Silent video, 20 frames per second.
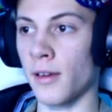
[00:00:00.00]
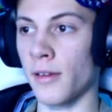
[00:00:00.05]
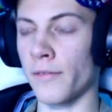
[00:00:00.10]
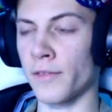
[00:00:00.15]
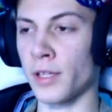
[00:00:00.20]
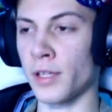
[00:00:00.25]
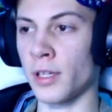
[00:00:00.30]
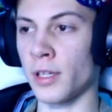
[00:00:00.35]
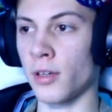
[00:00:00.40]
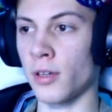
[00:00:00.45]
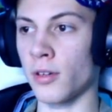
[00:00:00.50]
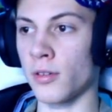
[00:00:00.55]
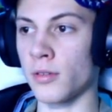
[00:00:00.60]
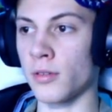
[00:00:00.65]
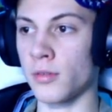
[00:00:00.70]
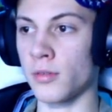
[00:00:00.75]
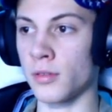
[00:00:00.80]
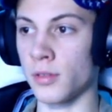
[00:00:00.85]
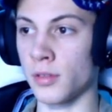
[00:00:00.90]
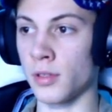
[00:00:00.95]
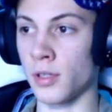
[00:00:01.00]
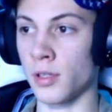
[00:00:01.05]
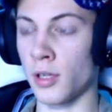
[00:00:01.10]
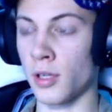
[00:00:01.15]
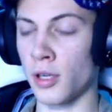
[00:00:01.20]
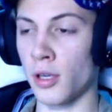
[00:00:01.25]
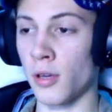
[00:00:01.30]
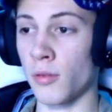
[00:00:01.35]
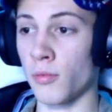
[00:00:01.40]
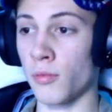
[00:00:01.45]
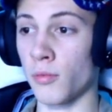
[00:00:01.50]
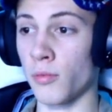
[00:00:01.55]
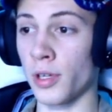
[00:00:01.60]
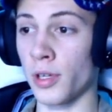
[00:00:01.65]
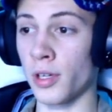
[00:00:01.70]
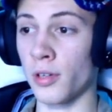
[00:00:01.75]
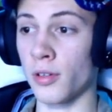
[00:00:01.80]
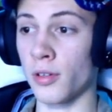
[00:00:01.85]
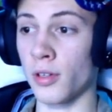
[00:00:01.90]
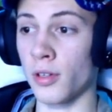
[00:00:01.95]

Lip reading: video will